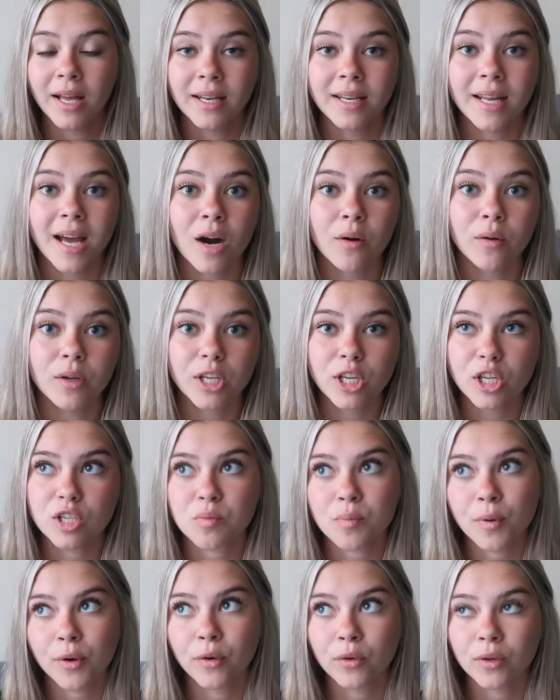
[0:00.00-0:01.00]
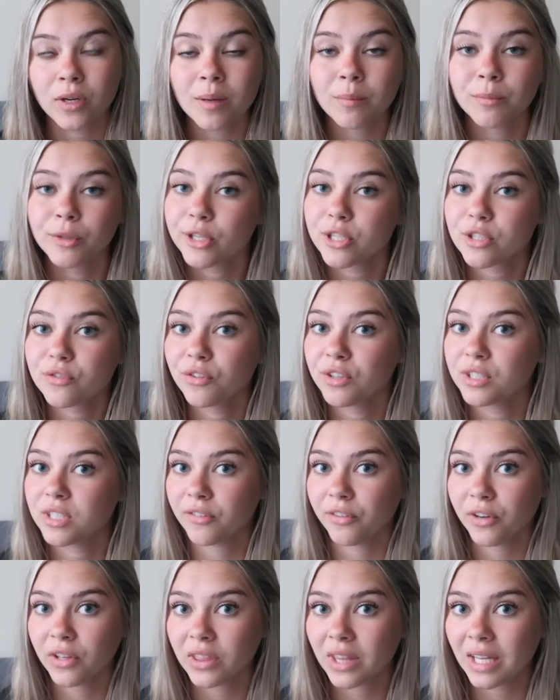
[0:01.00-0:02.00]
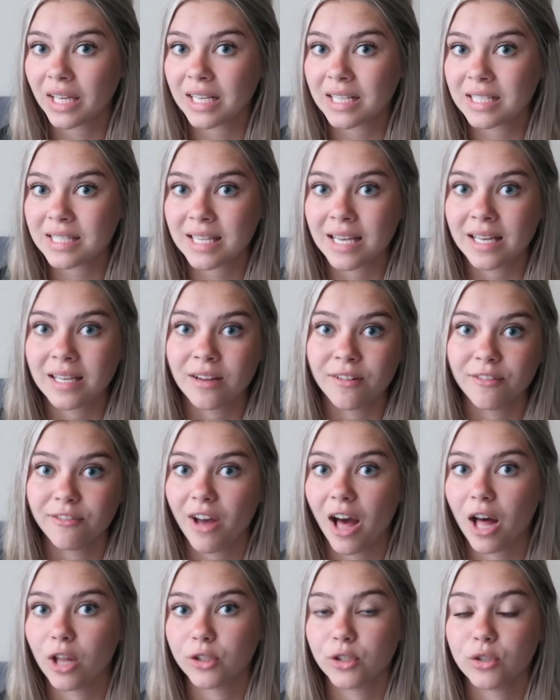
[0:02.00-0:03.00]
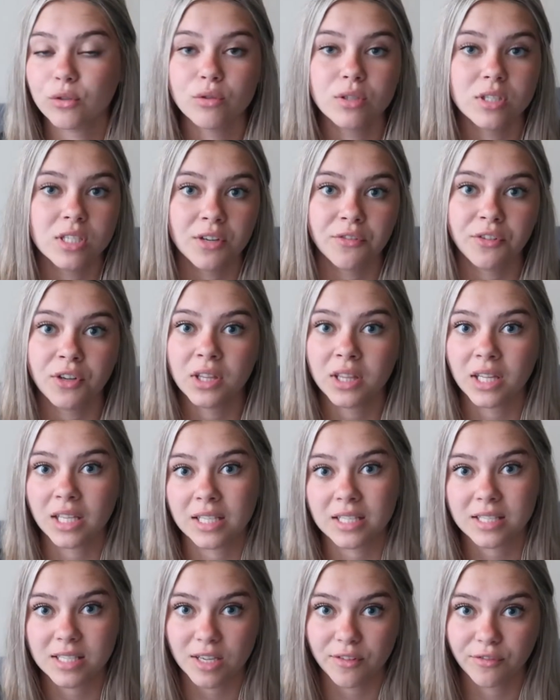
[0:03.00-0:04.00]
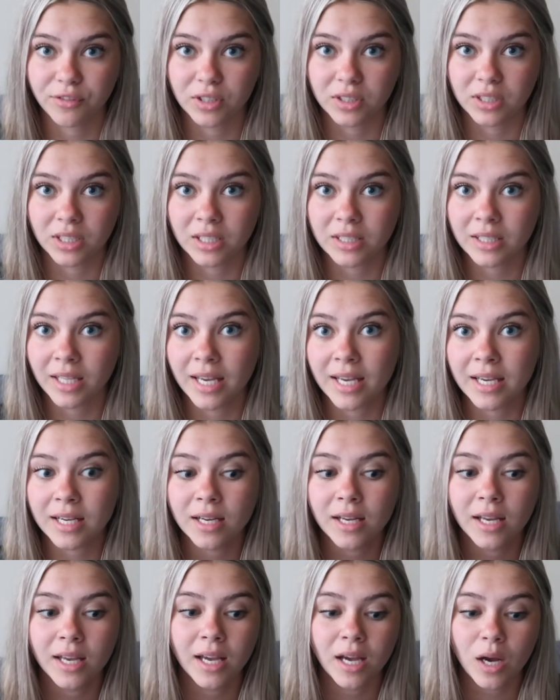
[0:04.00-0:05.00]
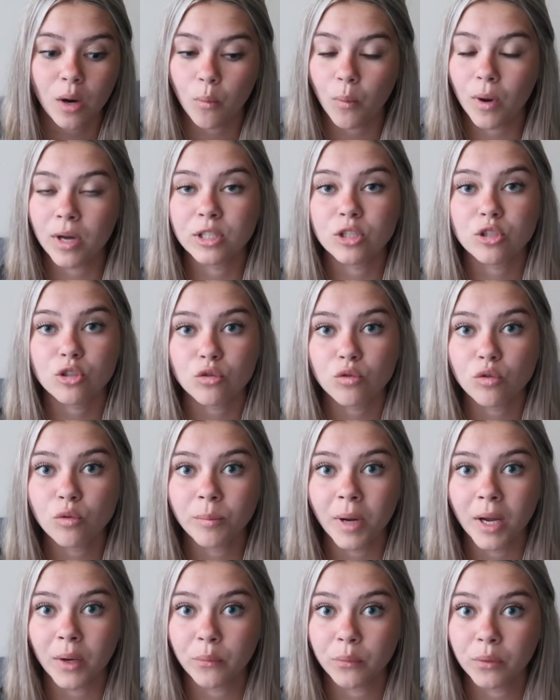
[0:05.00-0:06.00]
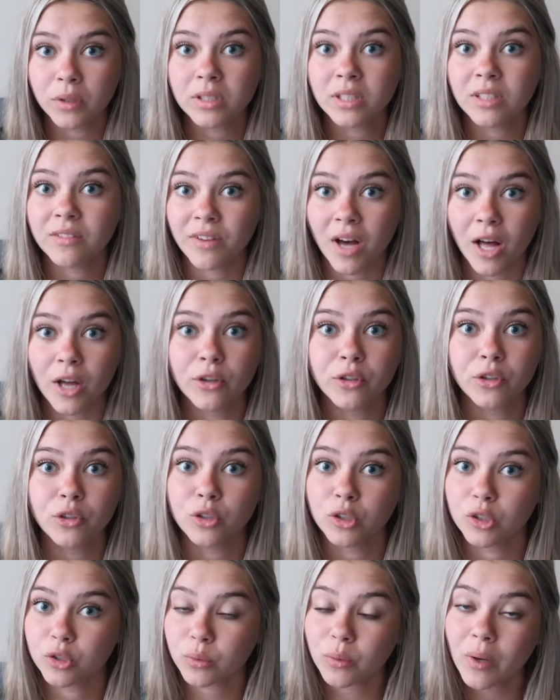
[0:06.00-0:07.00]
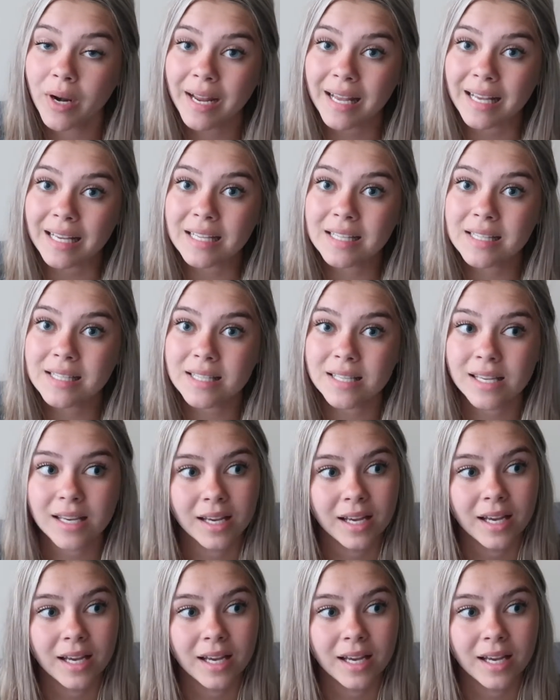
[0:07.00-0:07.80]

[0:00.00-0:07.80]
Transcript: Now, each program looks for different things and it values different things differently. Like, one school might really value your grades